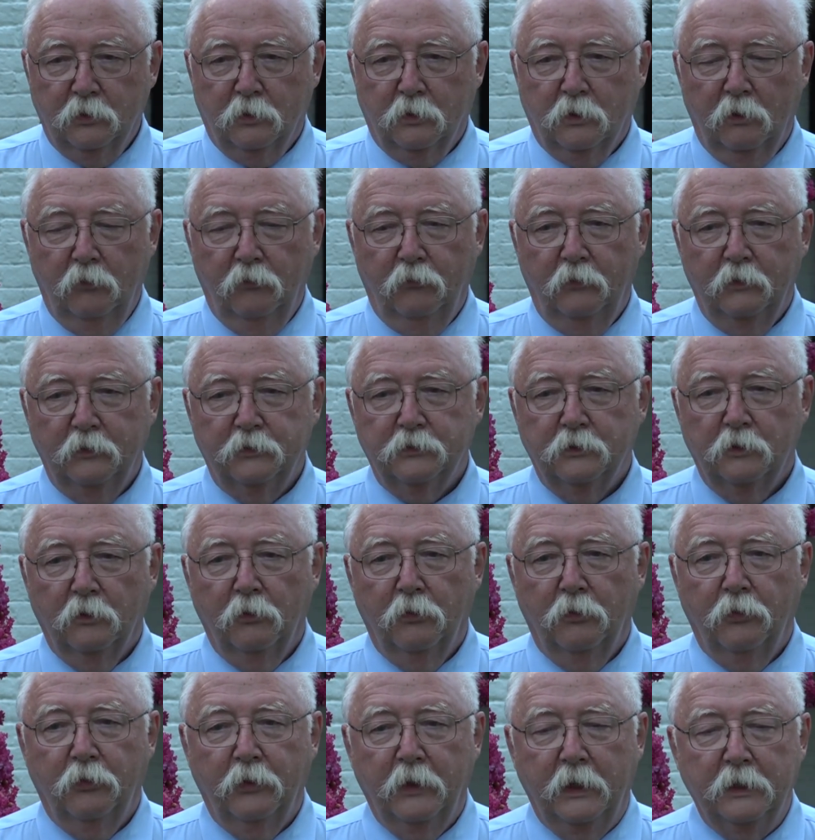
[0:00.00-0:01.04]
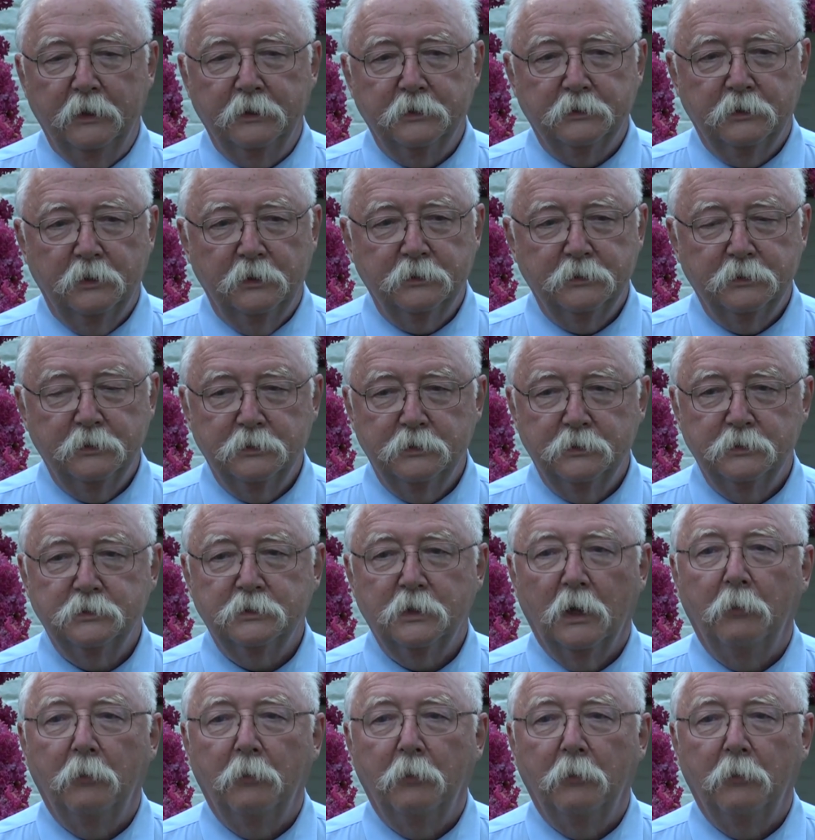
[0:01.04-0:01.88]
Griffith thinks this is his